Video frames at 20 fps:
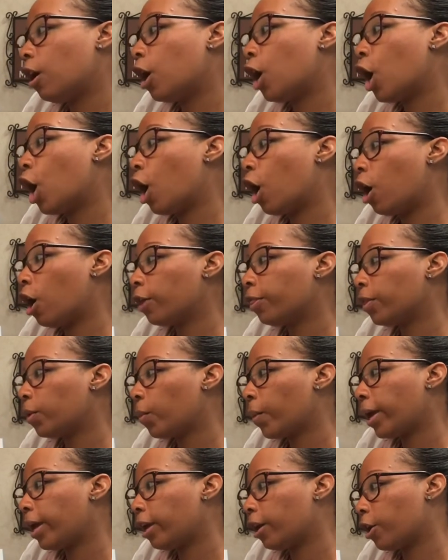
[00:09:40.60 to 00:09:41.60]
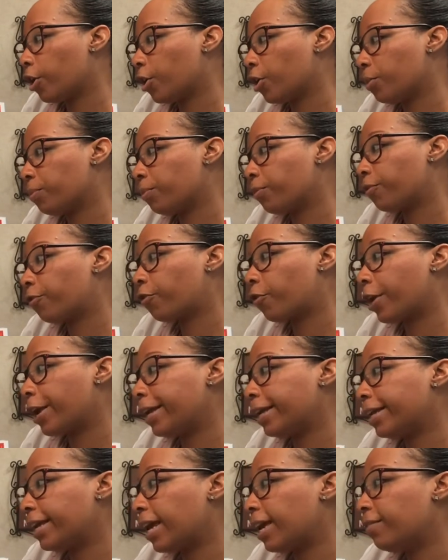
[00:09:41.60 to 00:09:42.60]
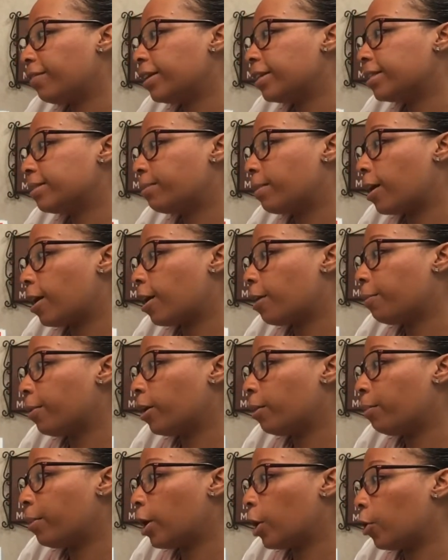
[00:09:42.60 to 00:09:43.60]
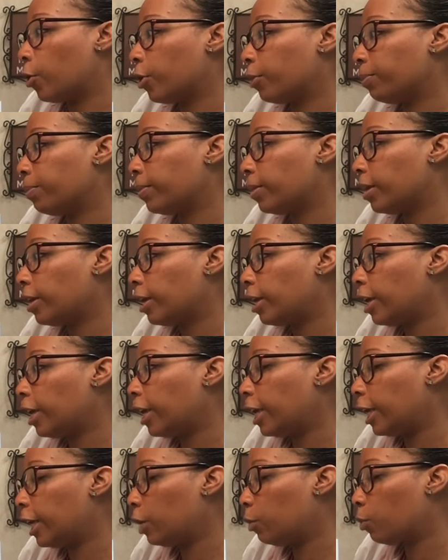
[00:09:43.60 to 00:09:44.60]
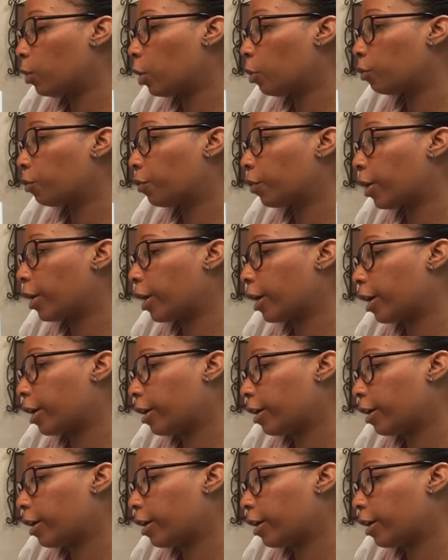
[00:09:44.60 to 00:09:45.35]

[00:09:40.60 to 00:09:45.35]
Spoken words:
On the way home, Frank gave his mom a poem he wrote for her.